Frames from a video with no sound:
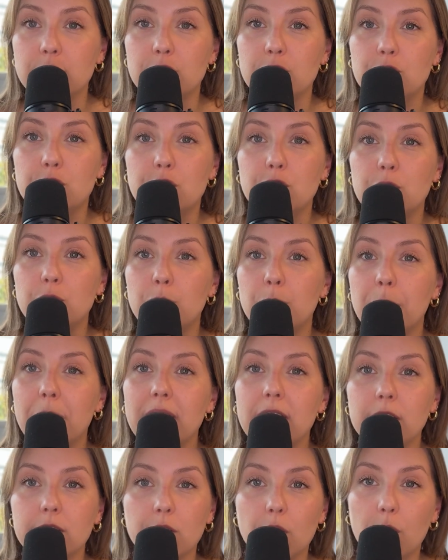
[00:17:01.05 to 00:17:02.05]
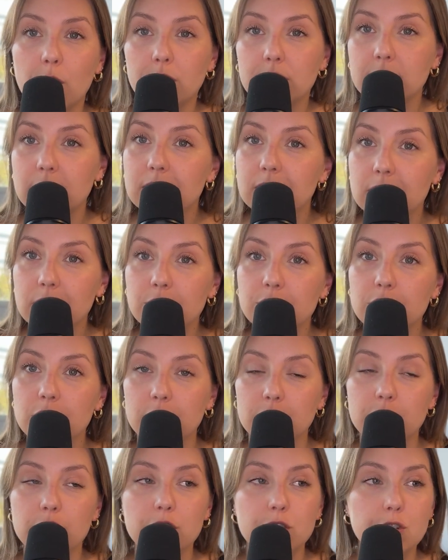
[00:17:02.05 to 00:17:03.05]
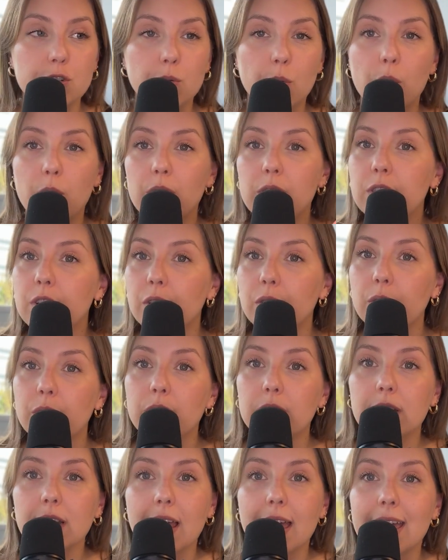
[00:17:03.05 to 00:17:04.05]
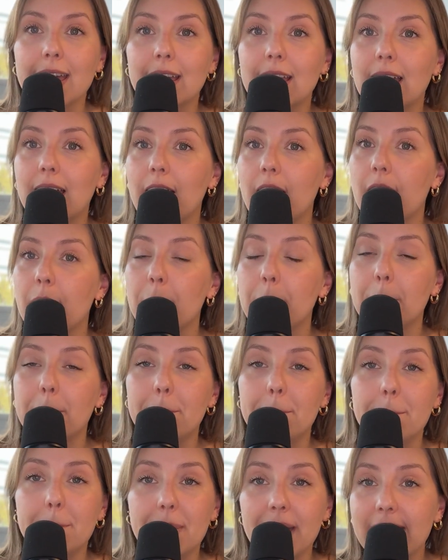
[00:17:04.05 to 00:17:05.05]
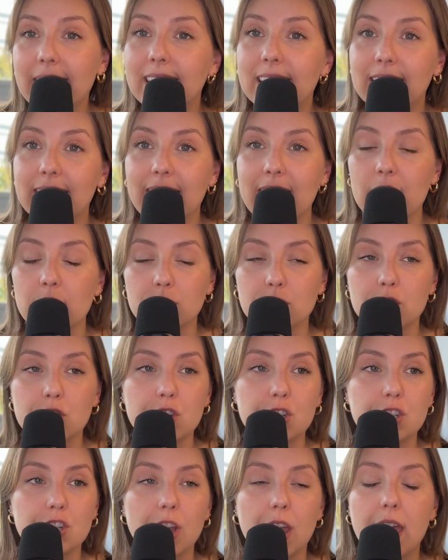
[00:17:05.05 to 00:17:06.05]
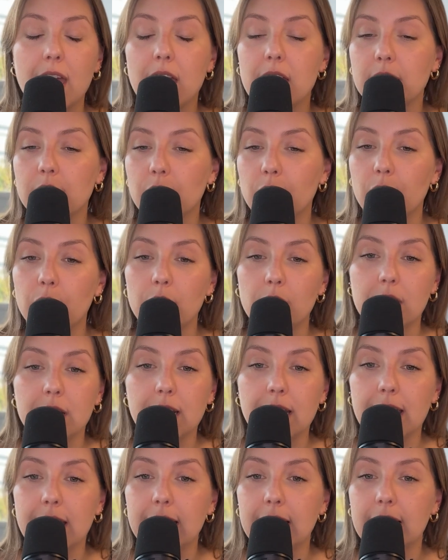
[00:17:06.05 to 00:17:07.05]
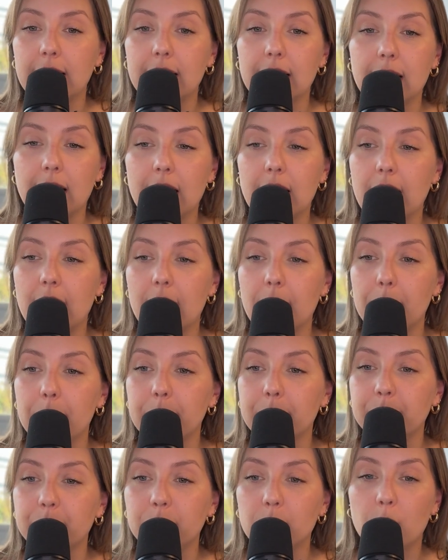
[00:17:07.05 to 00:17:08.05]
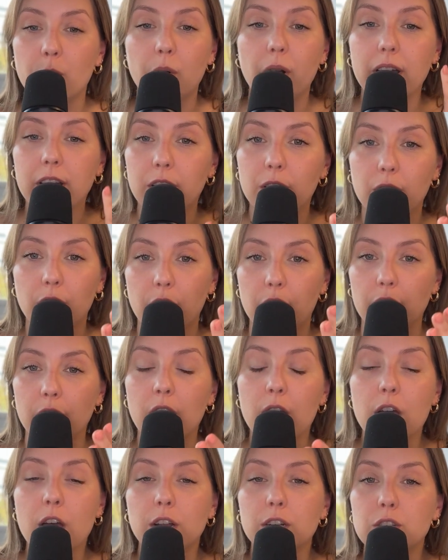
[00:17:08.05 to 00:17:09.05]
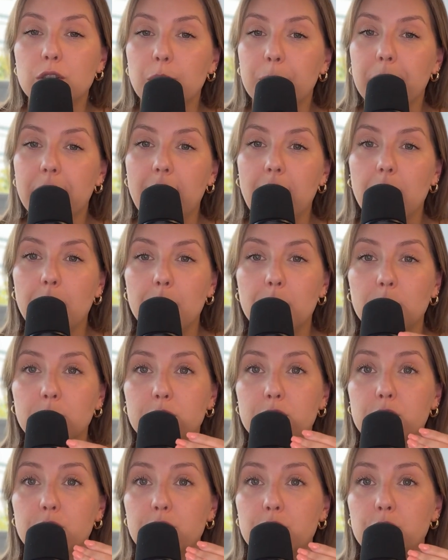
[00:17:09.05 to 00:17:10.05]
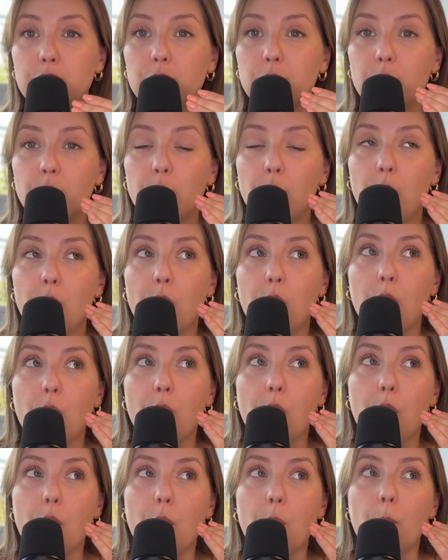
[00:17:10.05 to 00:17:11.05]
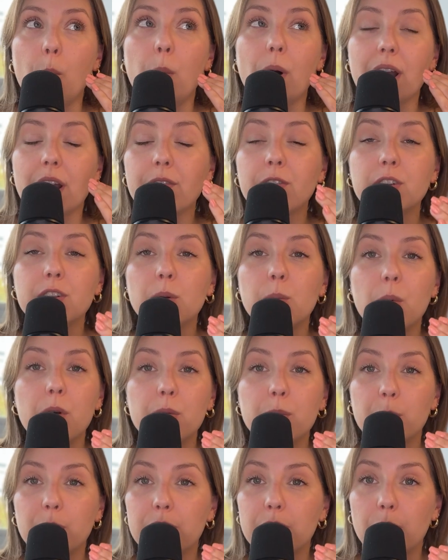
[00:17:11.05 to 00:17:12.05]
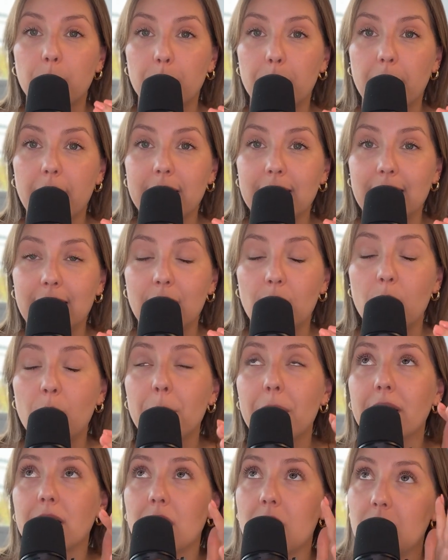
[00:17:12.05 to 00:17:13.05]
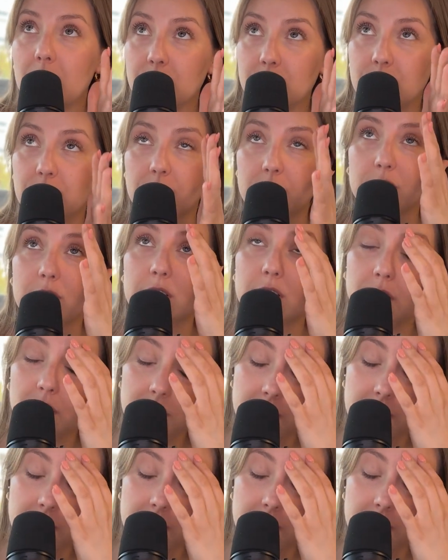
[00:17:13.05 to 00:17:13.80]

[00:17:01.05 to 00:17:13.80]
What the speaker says: to make their own decisions, to own their own like bank account and their own like credit card, to be able to do whatever they want with their body. Oh my gosh, don't